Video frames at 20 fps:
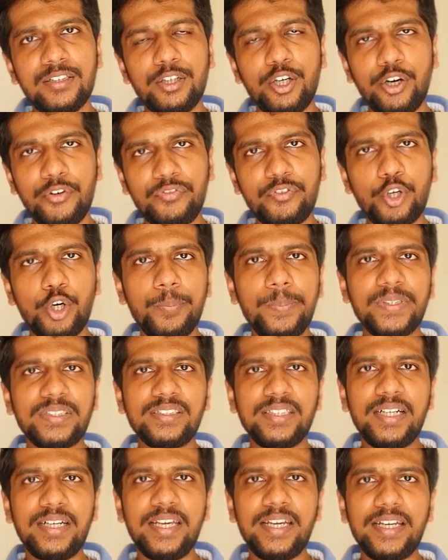of topics
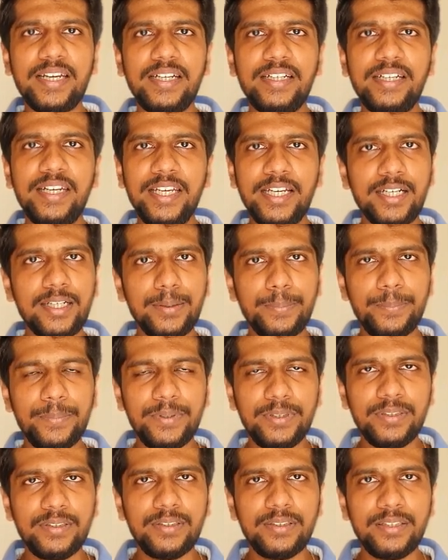that I can take
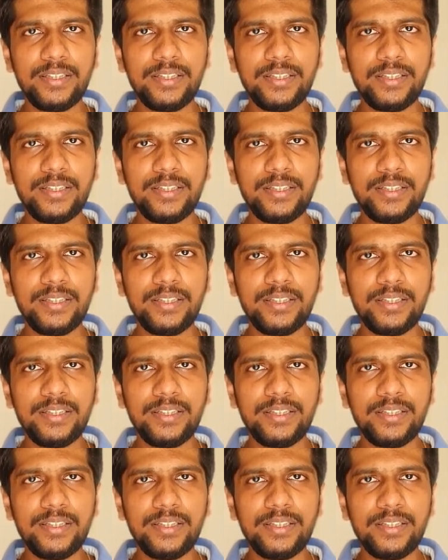up